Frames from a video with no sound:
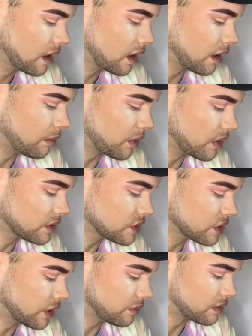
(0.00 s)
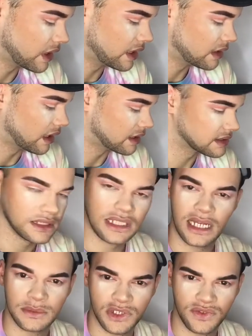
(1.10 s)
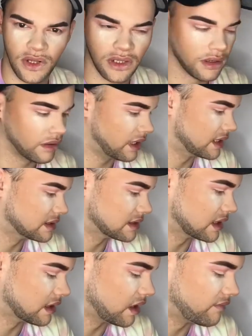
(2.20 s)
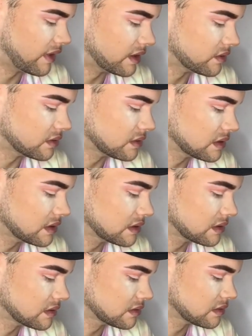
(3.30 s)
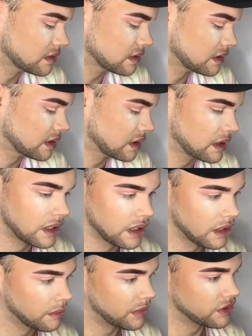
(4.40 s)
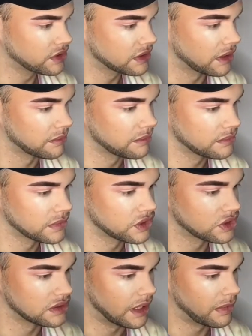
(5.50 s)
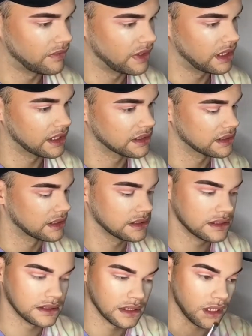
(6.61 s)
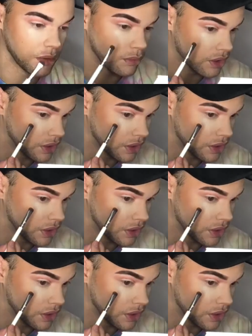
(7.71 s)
And we're gonna just coat that nice. Not as much fallout as Love Handles, but there's some. You just tap off that excess, and we're gonna